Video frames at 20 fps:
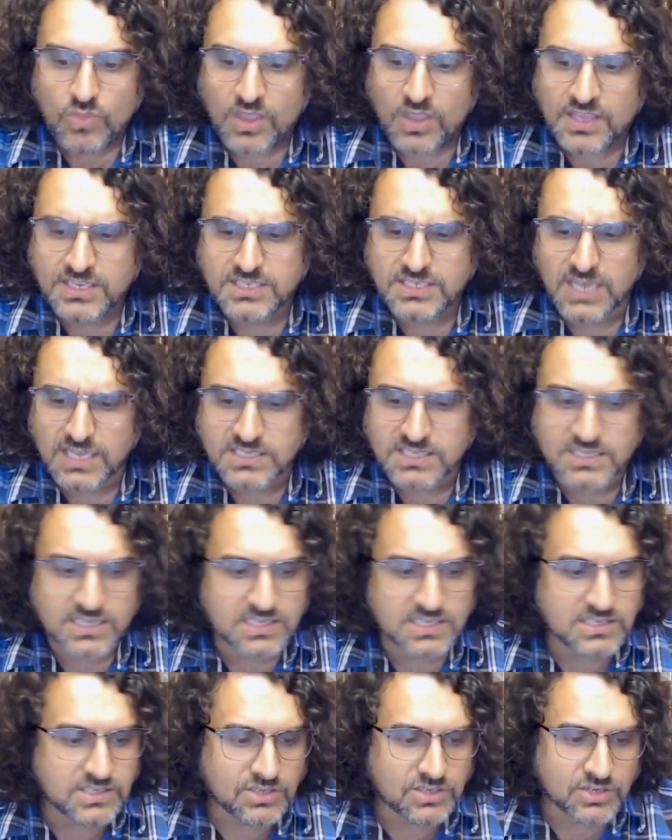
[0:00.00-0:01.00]
he does
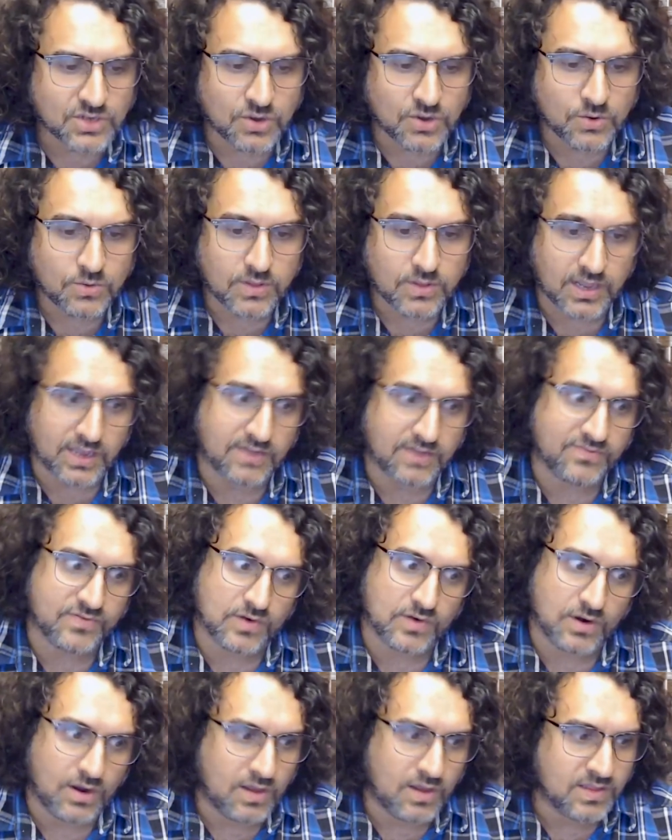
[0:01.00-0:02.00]
this, like
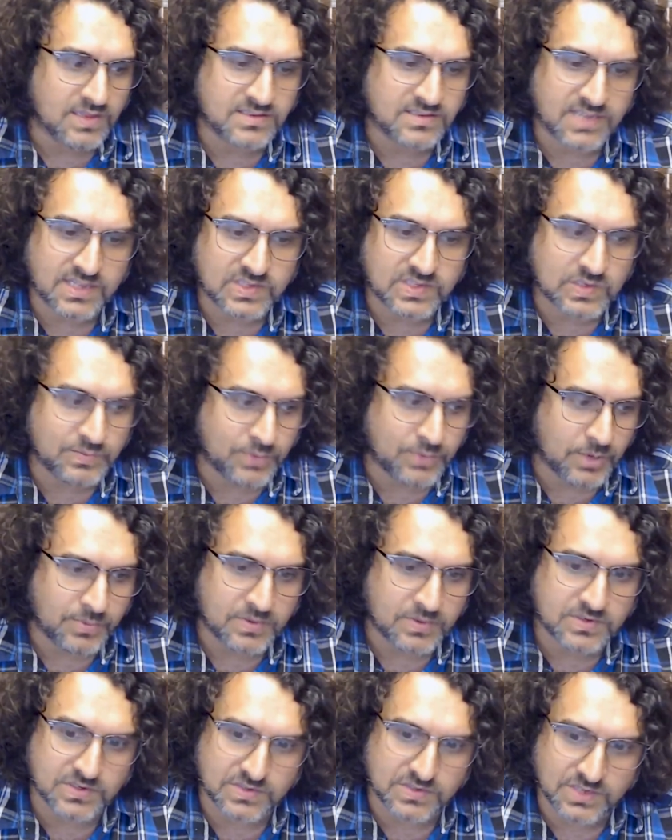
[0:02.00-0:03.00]
for all intents and
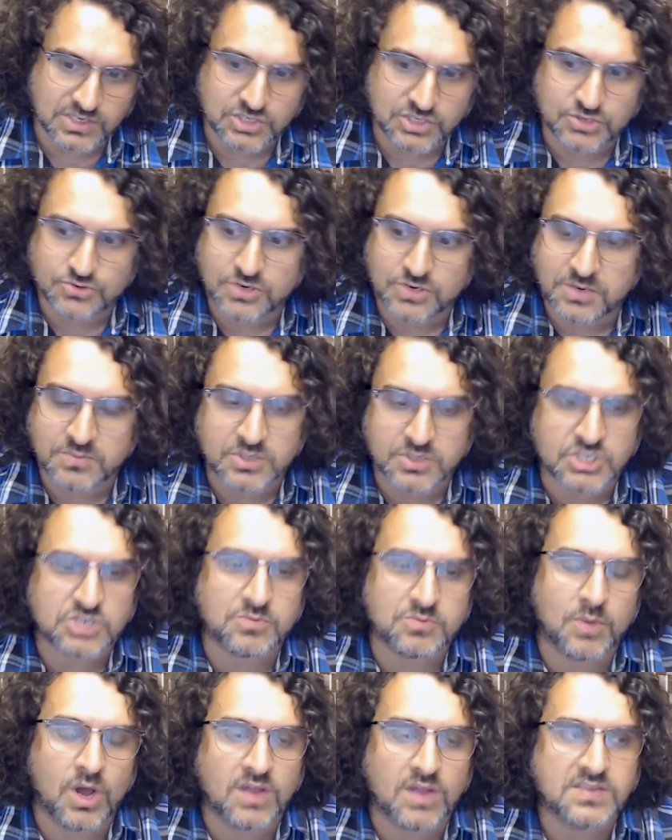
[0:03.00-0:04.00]
purposes, extremely
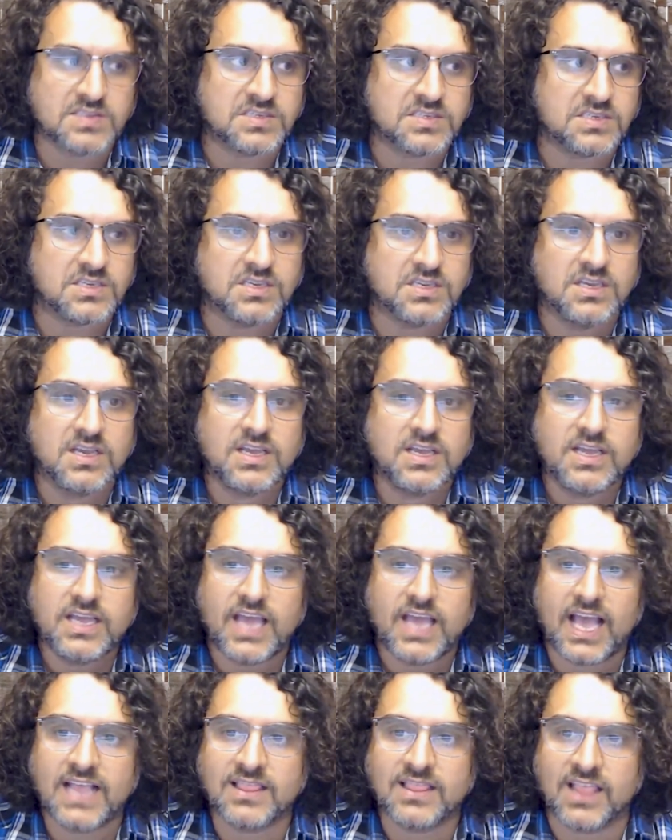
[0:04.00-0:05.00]
schmaltzy
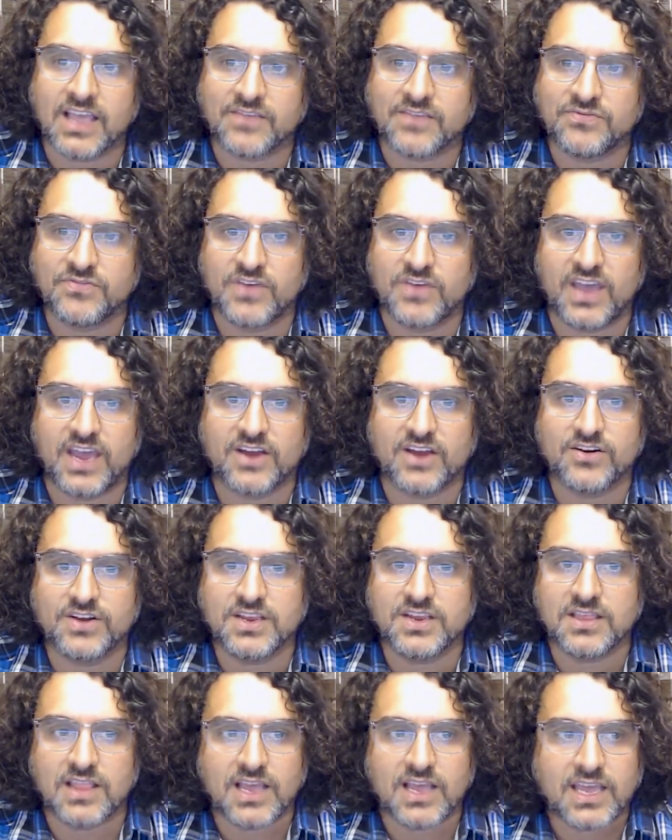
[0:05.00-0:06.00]
and like
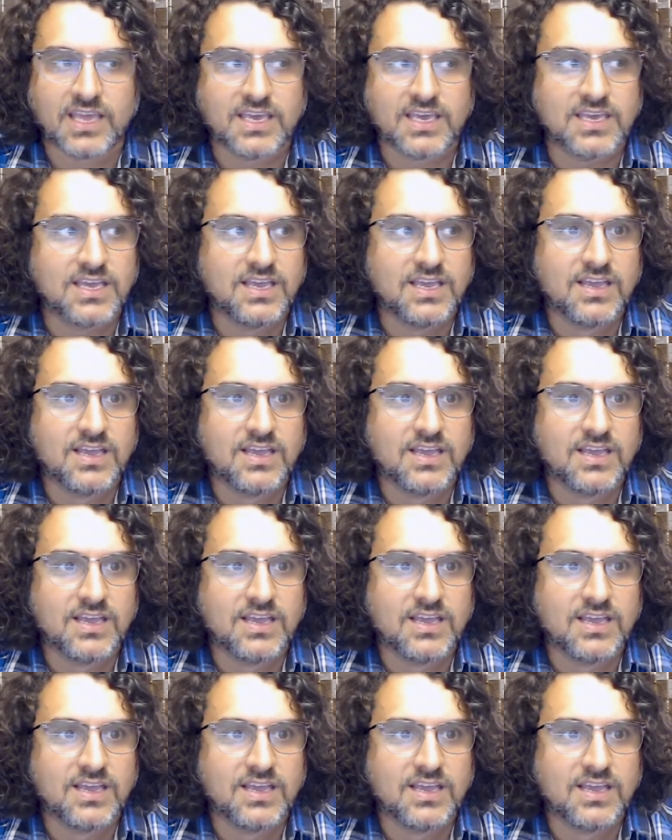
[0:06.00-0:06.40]
very like